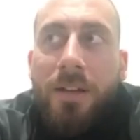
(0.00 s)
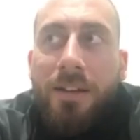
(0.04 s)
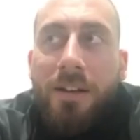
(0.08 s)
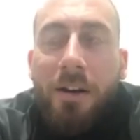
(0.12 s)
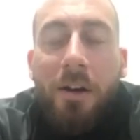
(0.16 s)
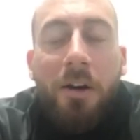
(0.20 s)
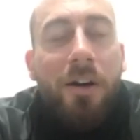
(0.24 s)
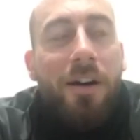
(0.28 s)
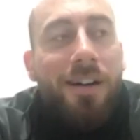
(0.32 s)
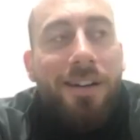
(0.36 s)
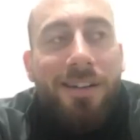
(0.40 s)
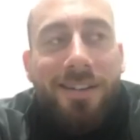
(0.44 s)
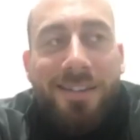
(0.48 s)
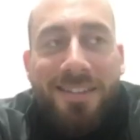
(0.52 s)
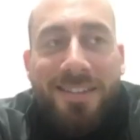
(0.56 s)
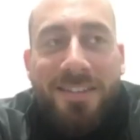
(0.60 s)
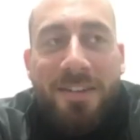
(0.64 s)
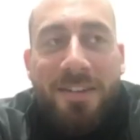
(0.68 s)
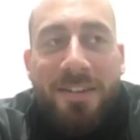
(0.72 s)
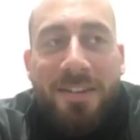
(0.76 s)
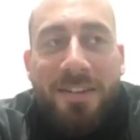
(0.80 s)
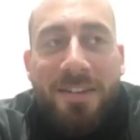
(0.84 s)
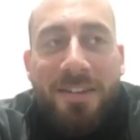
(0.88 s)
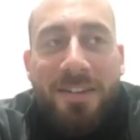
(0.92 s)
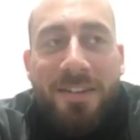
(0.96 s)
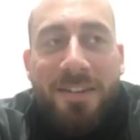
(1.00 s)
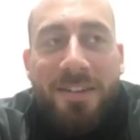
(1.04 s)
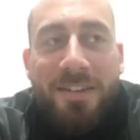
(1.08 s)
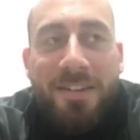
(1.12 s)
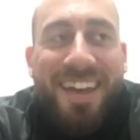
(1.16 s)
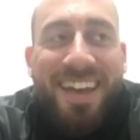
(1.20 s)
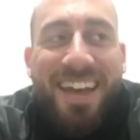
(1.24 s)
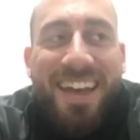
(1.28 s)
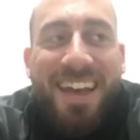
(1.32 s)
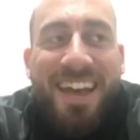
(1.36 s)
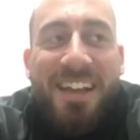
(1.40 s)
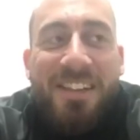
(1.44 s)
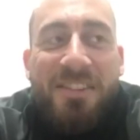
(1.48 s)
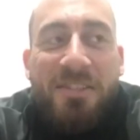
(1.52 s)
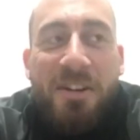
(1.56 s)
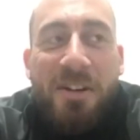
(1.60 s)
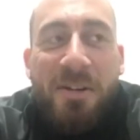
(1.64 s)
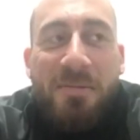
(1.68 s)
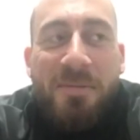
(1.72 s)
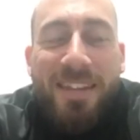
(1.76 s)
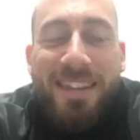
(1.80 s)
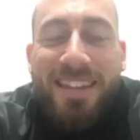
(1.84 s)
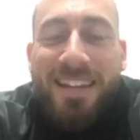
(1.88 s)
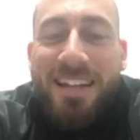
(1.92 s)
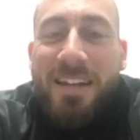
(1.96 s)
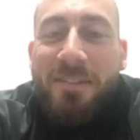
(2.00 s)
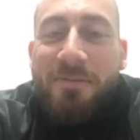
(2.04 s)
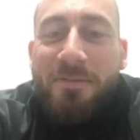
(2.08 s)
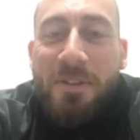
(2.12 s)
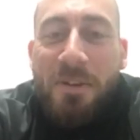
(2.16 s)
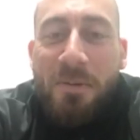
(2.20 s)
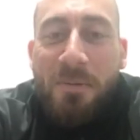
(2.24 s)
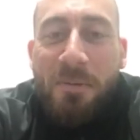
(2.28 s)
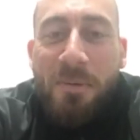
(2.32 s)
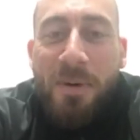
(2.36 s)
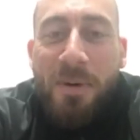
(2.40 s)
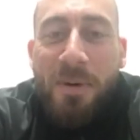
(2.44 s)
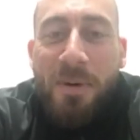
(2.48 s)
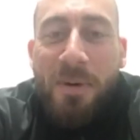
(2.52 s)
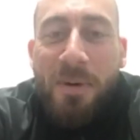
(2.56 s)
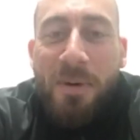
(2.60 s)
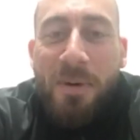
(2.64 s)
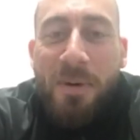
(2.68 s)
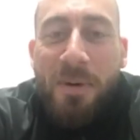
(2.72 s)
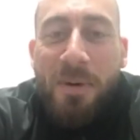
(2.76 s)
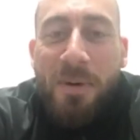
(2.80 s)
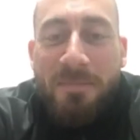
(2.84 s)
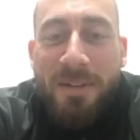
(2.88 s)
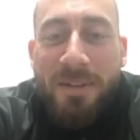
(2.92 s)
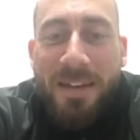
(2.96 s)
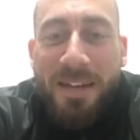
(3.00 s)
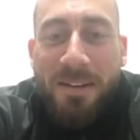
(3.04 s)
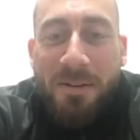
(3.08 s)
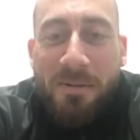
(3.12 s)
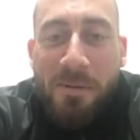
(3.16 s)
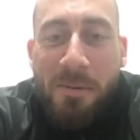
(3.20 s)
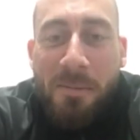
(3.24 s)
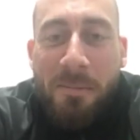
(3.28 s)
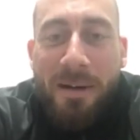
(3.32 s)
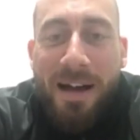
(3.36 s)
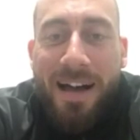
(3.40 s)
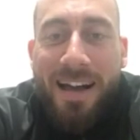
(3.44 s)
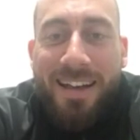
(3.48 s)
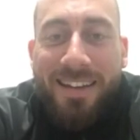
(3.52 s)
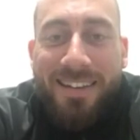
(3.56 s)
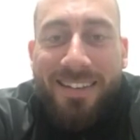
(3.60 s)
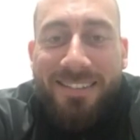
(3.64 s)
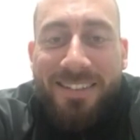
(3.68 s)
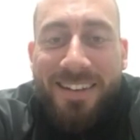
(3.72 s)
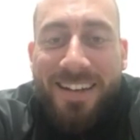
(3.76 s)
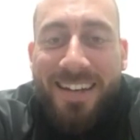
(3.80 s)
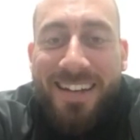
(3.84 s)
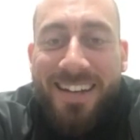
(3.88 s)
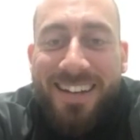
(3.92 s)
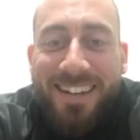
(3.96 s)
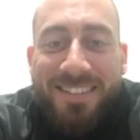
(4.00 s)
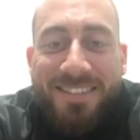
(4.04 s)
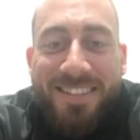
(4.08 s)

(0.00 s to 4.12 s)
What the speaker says: Oh, it's got to be the lifting weights turn me into a man, right?